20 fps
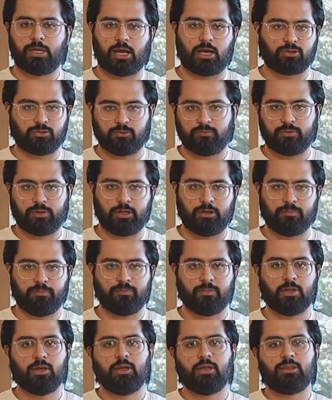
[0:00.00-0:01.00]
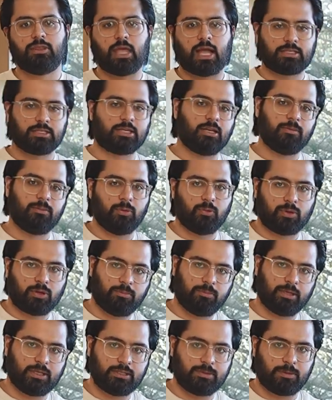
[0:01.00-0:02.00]
natural veneer. That's going to be one of the
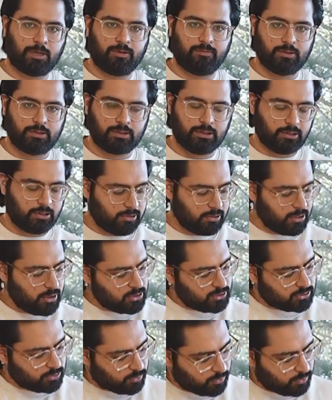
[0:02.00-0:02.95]
biggest benefits here. The